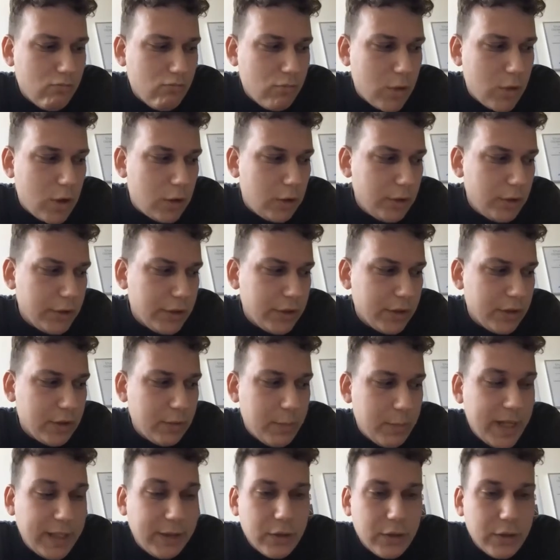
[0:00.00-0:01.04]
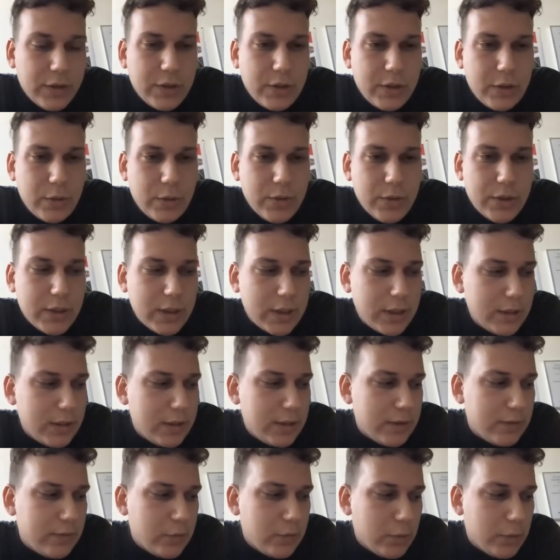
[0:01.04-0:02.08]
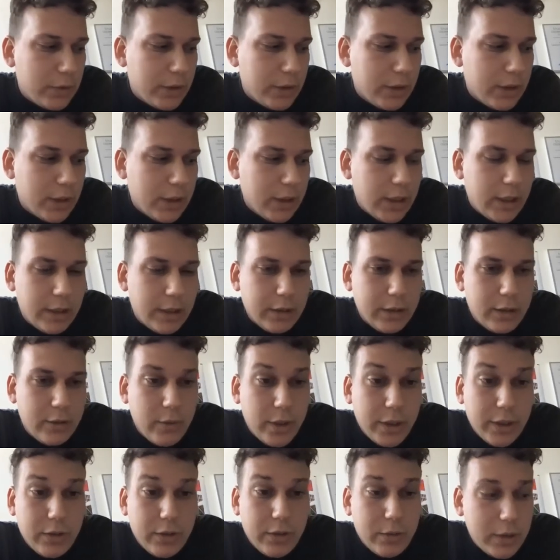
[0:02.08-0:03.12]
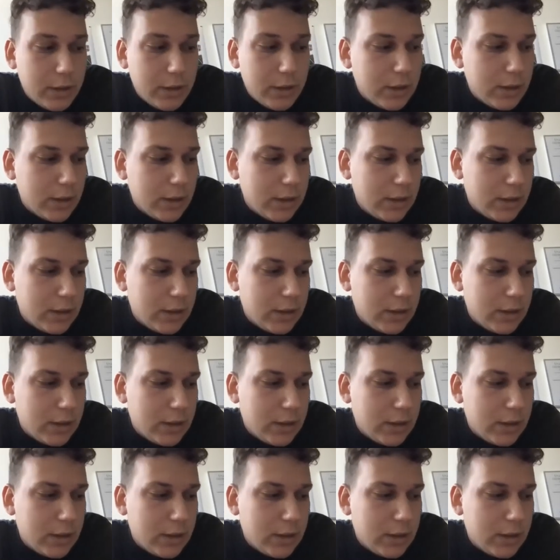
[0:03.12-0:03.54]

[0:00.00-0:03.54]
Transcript: Also, the methods used in this work are quite unique,